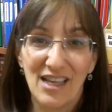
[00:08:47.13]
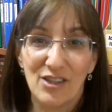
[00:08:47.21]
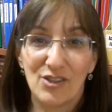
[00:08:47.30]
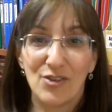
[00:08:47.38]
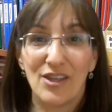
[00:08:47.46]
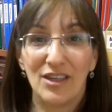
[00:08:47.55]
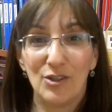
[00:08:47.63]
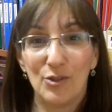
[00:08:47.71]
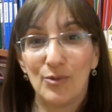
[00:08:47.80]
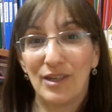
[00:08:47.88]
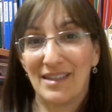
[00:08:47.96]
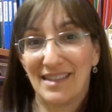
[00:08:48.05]
so that
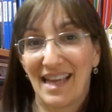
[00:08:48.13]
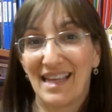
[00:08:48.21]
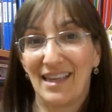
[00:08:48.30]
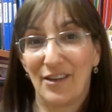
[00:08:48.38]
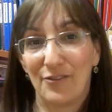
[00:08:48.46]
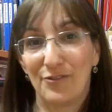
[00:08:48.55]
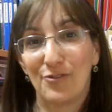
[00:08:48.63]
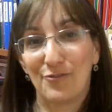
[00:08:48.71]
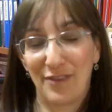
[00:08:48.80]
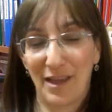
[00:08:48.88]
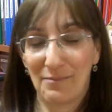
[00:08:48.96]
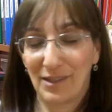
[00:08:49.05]
you can take care of your
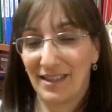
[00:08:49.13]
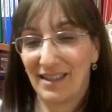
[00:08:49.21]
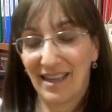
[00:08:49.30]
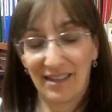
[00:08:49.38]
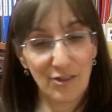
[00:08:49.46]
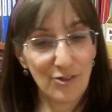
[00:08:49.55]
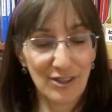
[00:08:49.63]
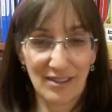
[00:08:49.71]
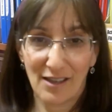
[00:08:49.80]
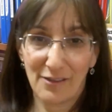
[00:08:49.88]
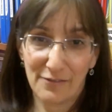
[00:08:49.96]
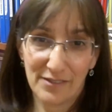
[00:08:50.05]
family and
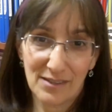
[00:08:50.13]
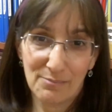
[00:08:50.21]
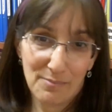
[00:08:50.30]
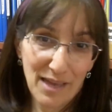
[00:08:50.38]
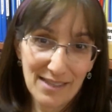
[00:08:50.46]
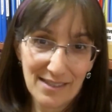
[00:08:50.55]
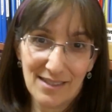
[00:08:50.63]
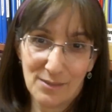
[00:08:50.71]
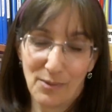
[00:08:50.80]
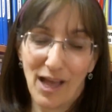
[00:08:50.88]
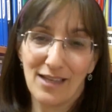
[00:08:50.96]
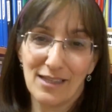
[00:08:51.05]
yourself as best as
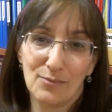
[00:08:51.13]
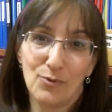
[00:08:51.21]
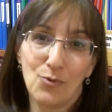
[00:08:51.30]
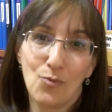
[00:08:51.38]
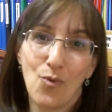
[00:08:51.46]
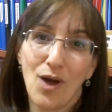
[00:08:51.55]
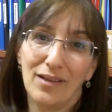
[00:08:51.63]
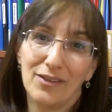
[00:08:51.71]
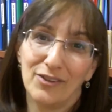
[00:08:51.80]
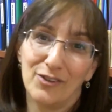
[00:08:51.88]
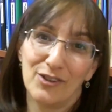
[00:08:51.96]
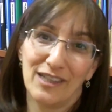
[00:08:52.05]
possible while
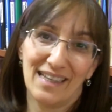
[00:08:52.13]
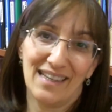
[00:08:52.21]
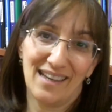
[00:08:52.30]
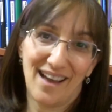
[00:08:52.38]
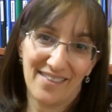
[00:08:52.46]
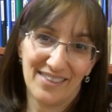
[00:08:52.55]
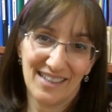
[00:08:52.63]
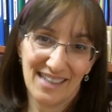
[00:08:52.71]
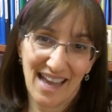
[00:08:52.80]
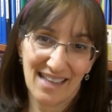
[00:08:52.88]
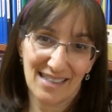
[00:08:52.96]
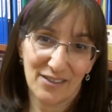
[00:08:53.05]
you're taking on the
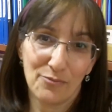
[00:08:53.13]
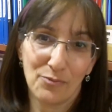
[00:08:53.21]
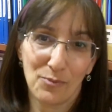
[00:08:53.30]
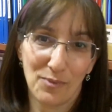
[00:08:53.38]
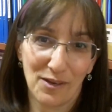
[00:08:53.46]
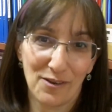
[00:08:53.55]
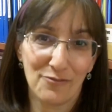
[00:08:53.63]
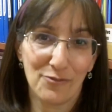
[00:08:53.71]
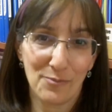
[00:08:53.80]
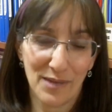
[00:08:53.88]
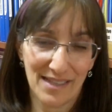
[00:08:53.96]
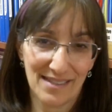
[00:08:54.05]
task of preparing for
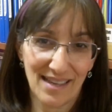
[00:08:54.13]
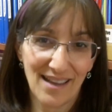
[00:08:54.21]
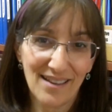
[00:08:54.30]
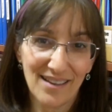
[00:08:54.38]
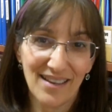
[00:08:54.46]
Pesach.